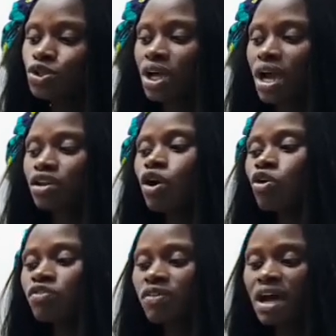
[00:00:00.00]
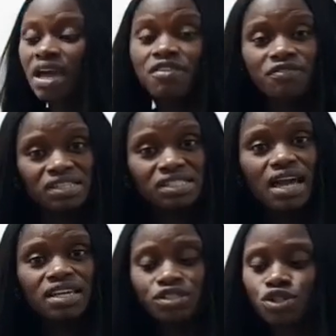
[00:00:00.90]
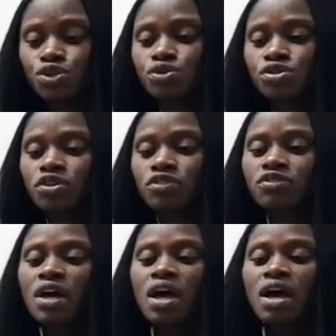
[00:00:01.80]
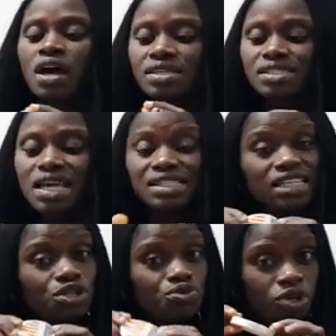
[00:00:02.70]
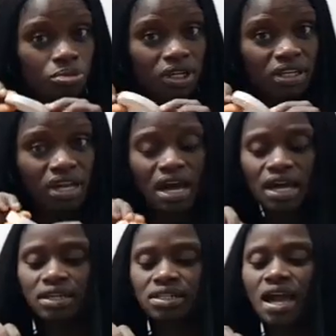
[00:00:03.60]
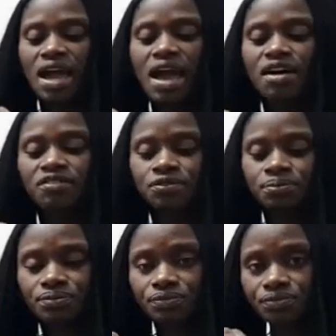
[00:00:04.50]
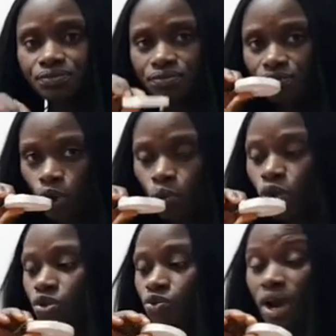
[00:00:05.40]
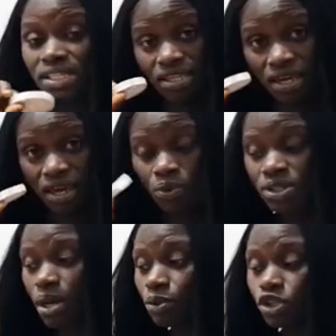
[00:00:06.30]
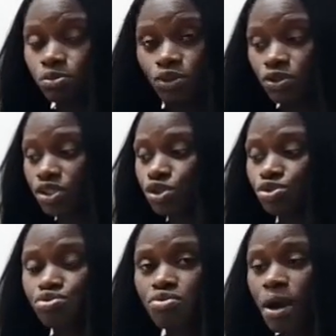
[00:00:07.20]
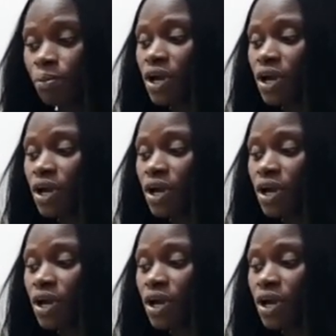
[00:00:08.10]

you cannot overemphasize the use of satin ribbon, and I have one right here which I'm going to be using to wrap